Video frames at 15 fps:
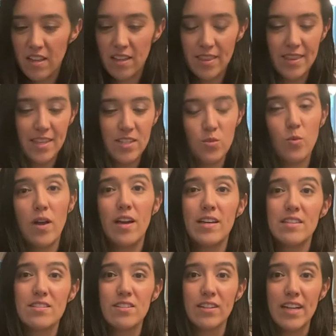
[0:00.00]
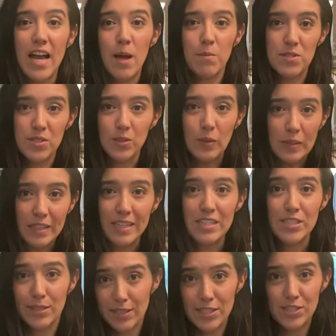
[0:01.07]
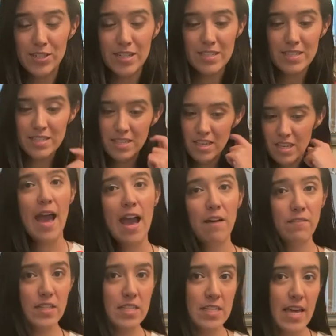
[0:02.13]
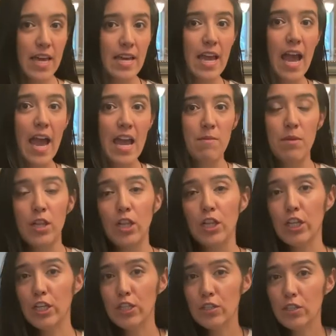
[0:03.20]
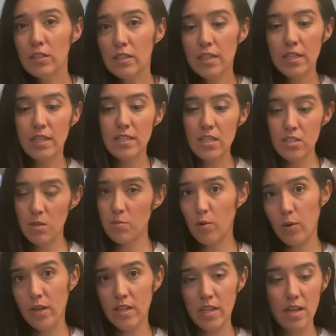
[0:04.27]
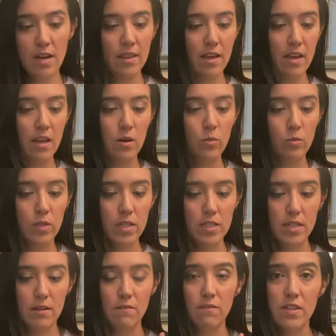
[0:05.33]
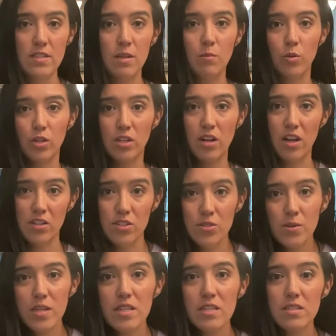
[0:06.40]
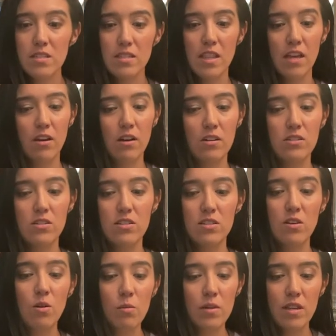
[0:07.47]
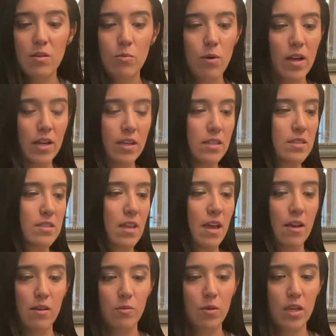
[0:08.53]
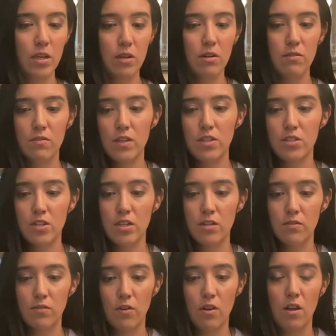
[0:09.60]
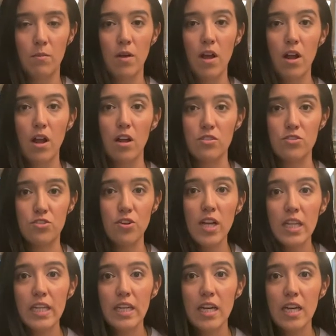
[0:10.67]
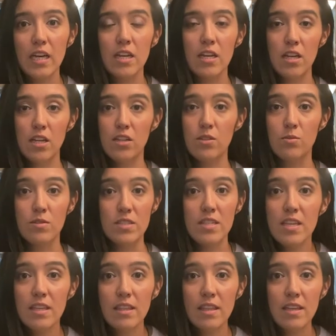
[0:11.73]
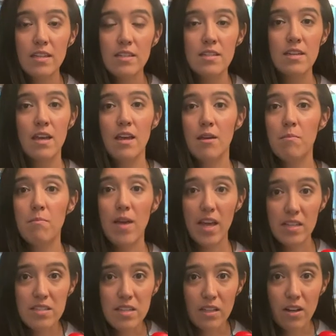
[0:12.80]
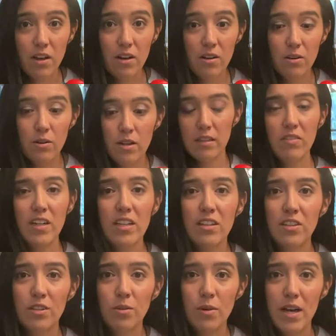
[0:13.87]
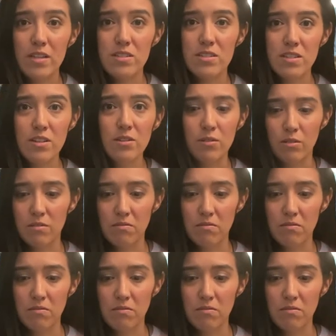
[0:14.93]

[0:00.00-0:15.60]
These wines look absolutely delicious. I have to say I'm a little disappointed that we didn't visit more countries. There are so many wines that we could have featured from Australia, New Zealand, Mexico, even in the US too.